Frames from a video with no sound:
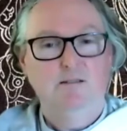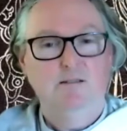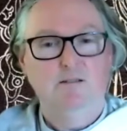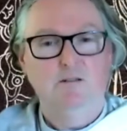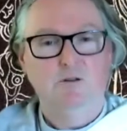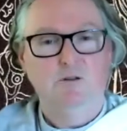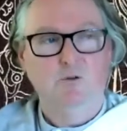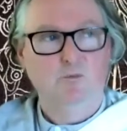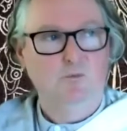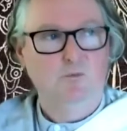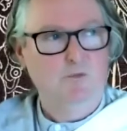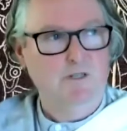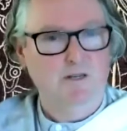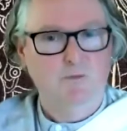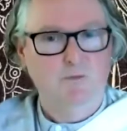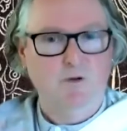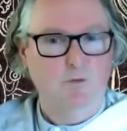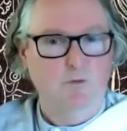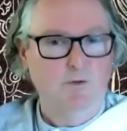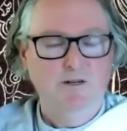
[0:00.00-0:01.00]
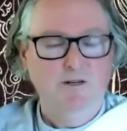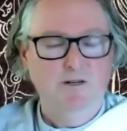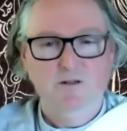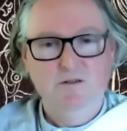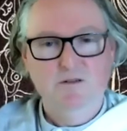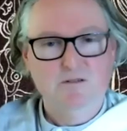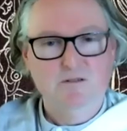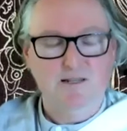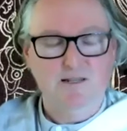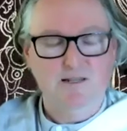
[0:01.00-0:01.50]
you know, sitting by a
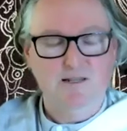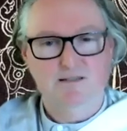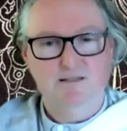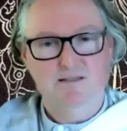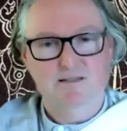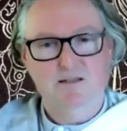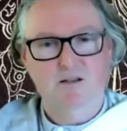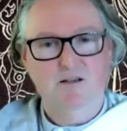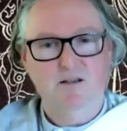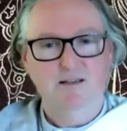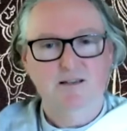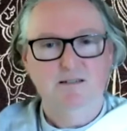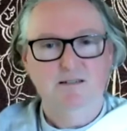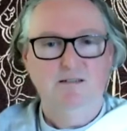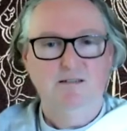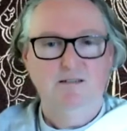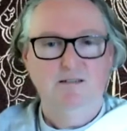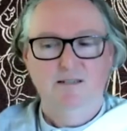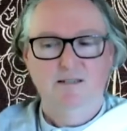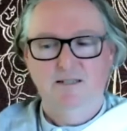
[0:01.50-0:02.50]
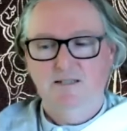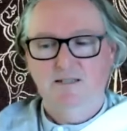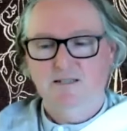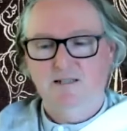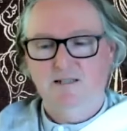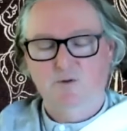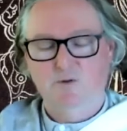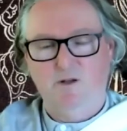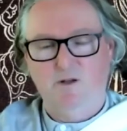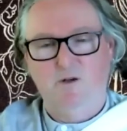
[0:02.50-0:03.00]
window, sitting outside,
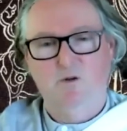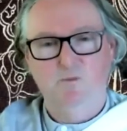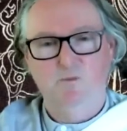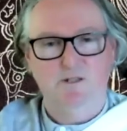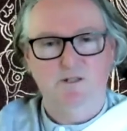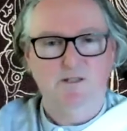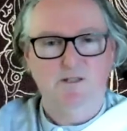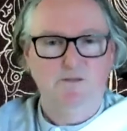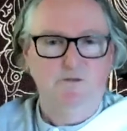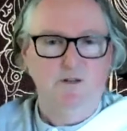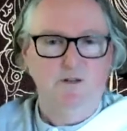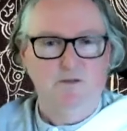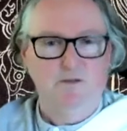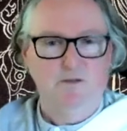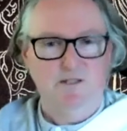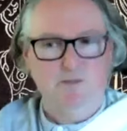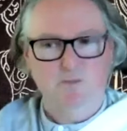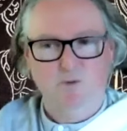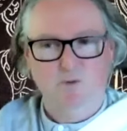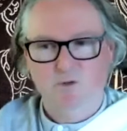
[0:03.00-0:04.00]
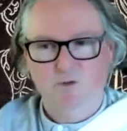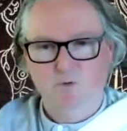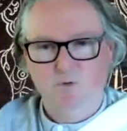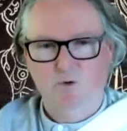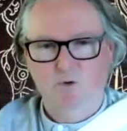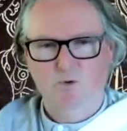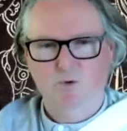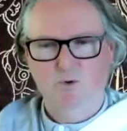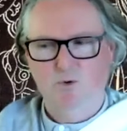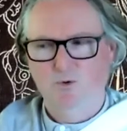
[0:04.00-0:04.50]
sitting with our object in front of us because
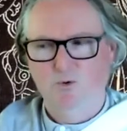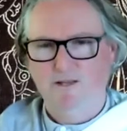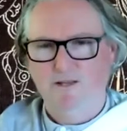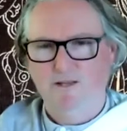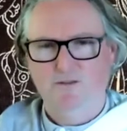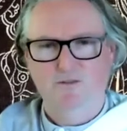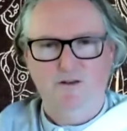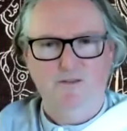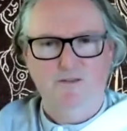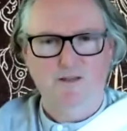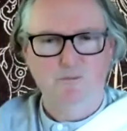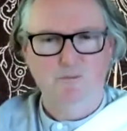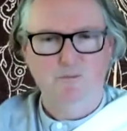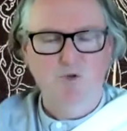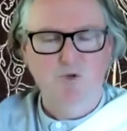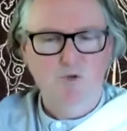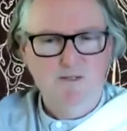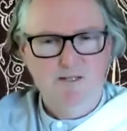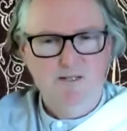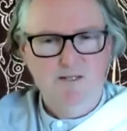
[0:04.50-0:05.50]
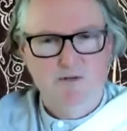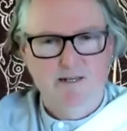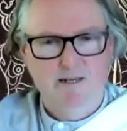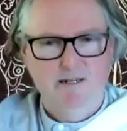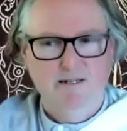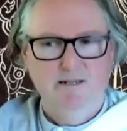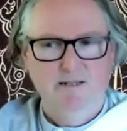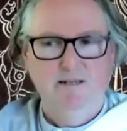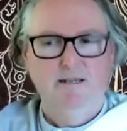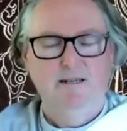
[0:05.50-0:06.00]
we're all here in front of the computer
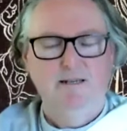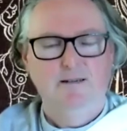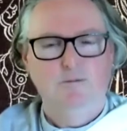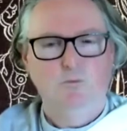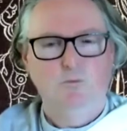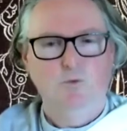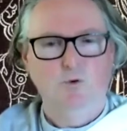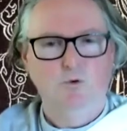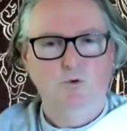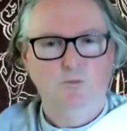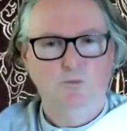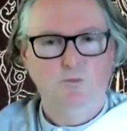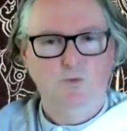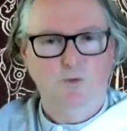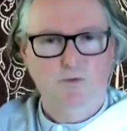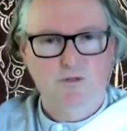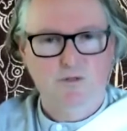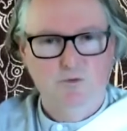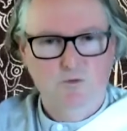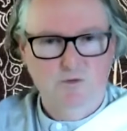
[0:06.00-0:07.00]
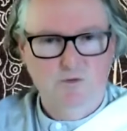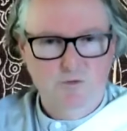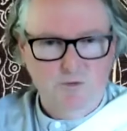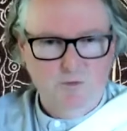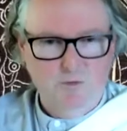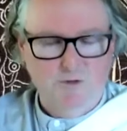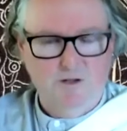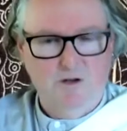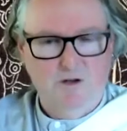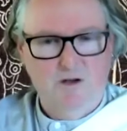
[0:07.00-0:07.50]
screen. We'll do it
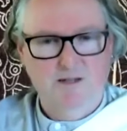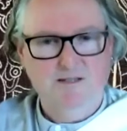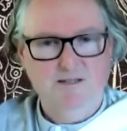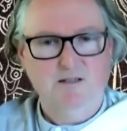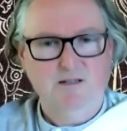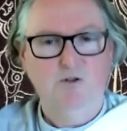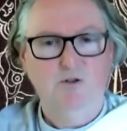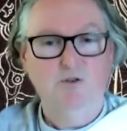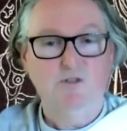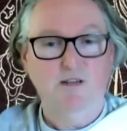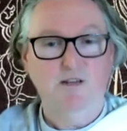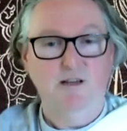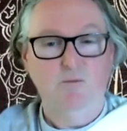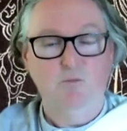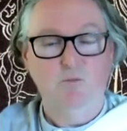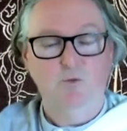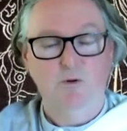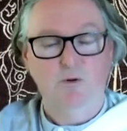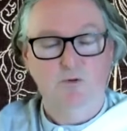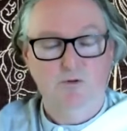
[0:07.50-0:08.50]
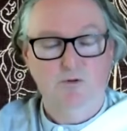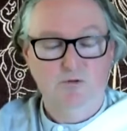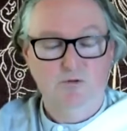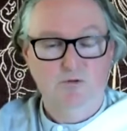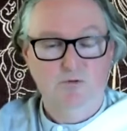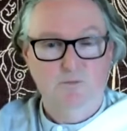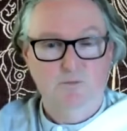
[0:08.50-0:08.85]
with our eyes closed and we will,